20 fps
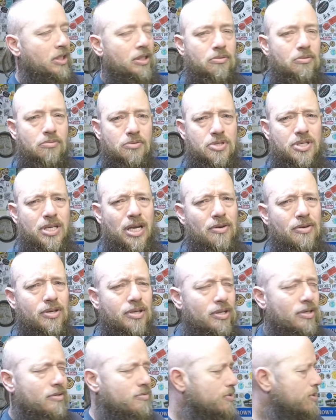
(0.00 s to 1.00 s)
we'll see how it
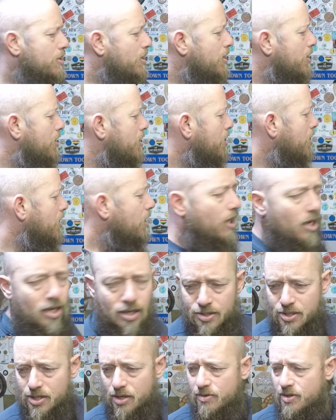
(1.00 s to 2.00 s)
goes.
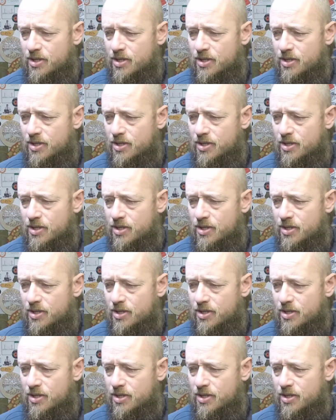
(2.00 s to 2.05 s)
So